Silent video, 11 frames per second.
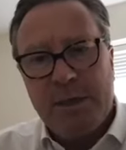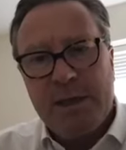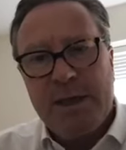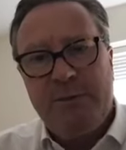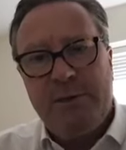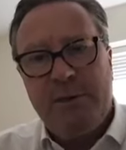
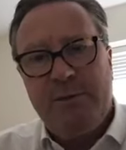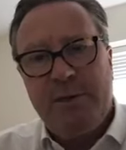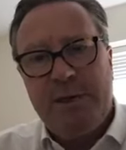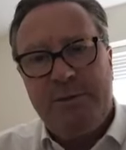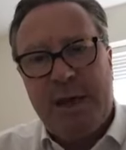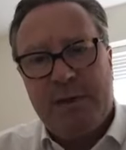giving you
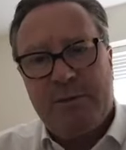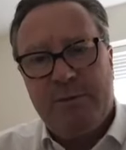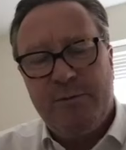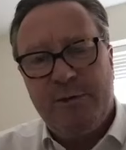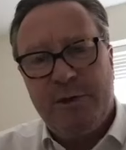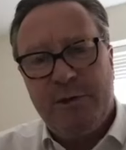feedback
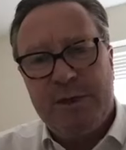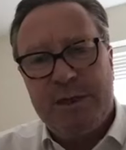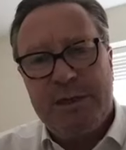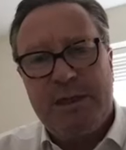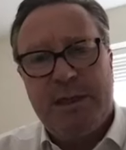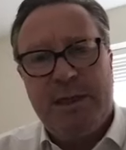from
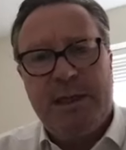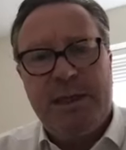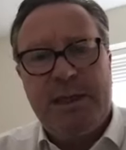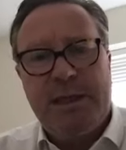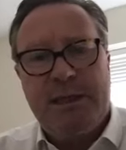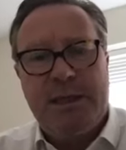viewings,
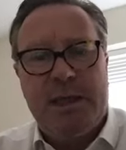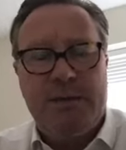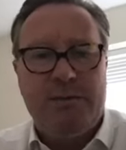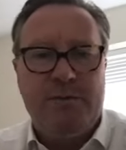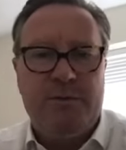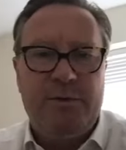is
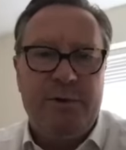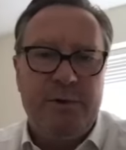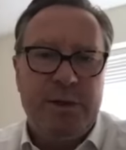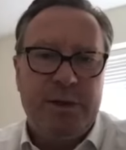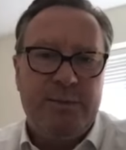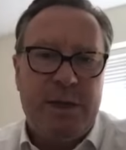
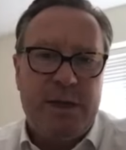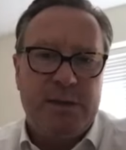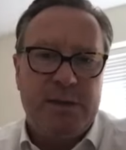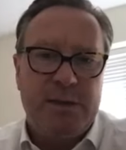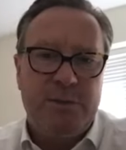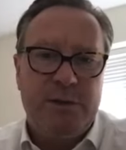reviewing the
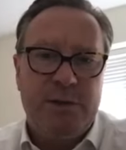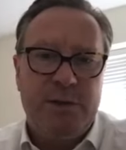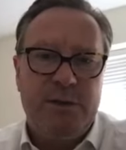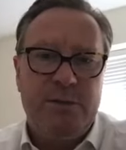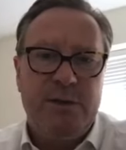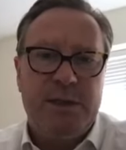market with
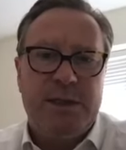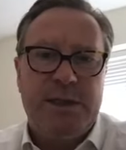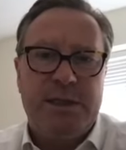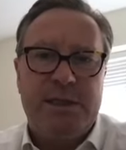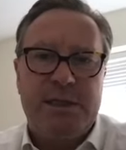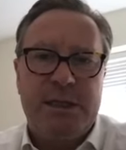you, is
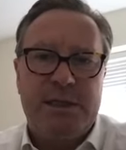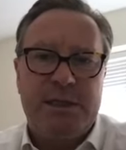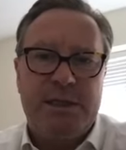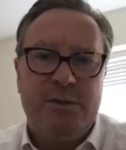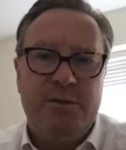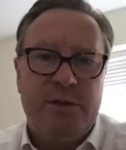
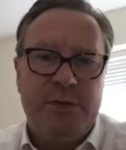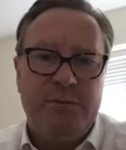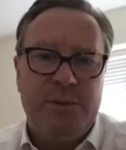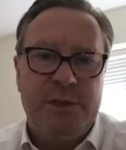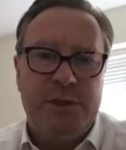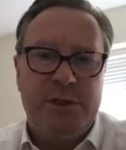discussing your own
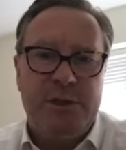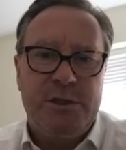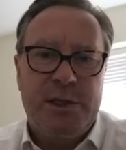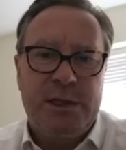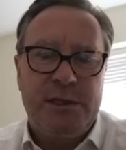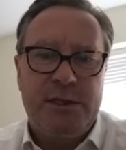position
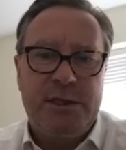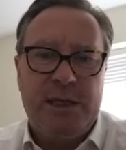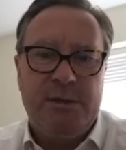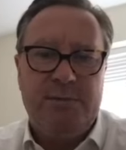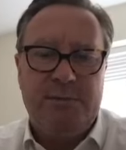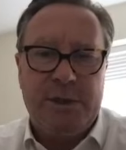and
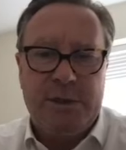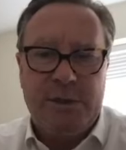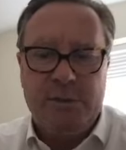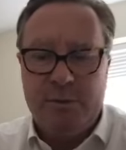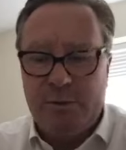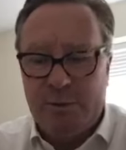
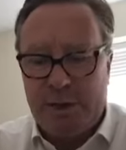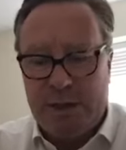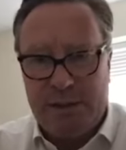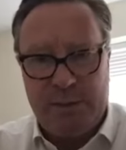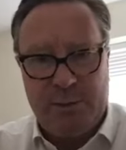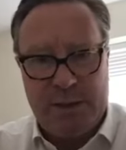
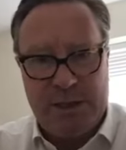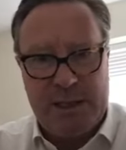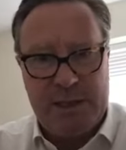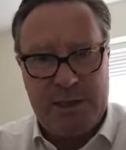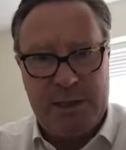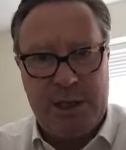whether
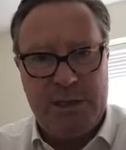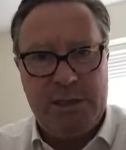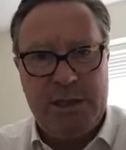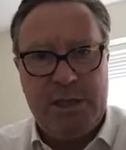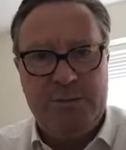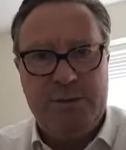that's changed
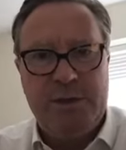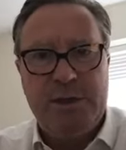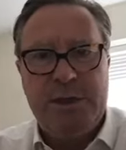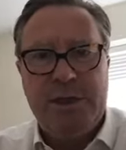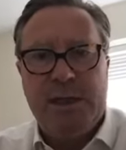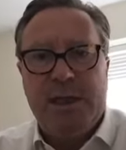at any
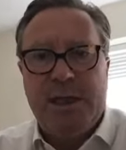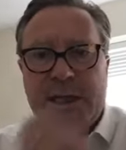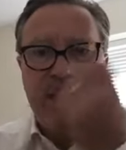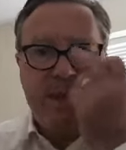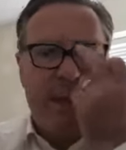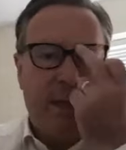point,
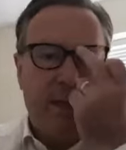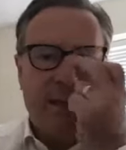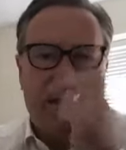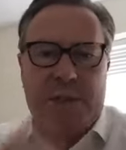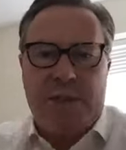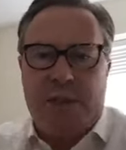then
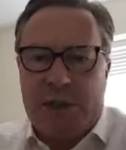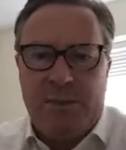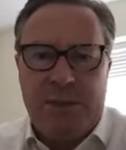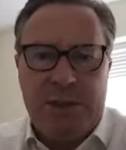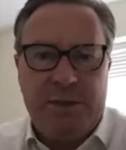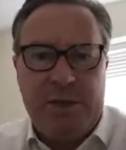
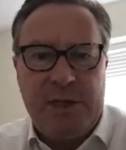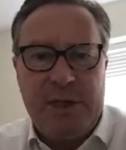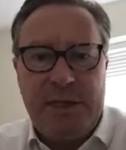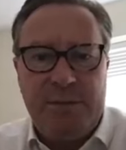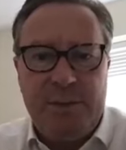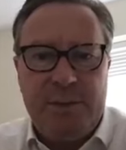adjustments, if they
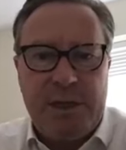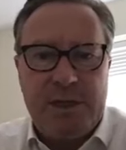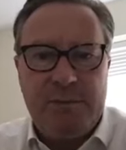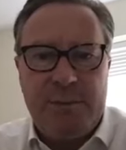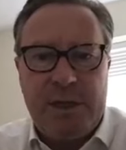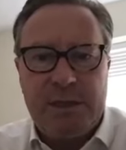need to be made to
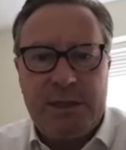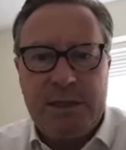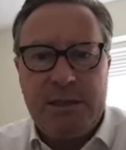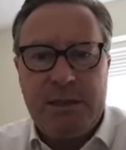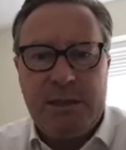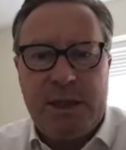the
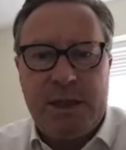marketing,